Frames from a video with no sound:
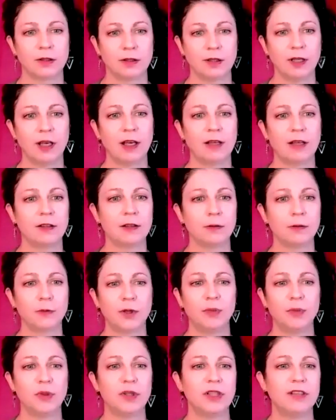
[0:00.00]
Yes, and
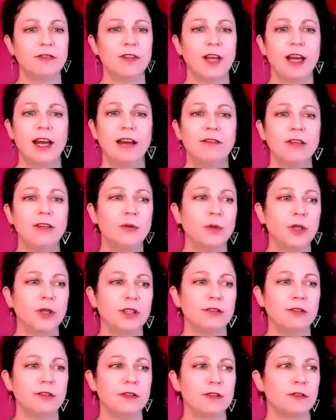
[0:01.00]
we believe that
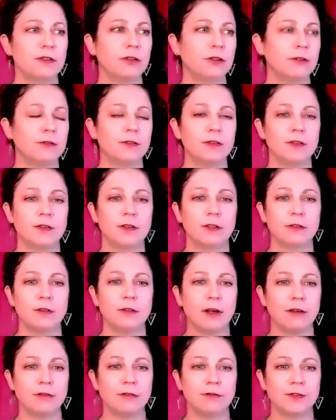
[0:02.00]
everyone deserves the
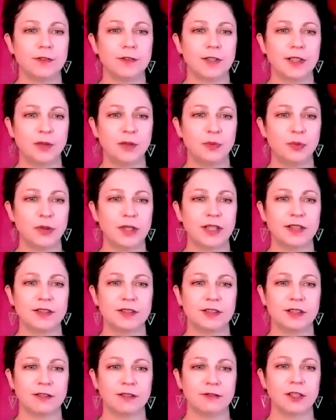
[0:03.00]
love and
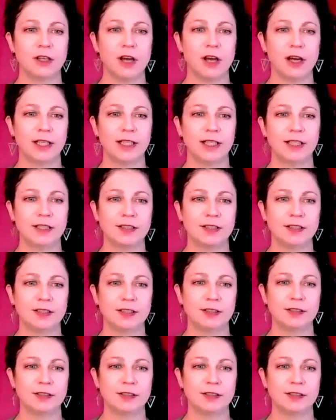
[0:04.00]
embrace of the goddess.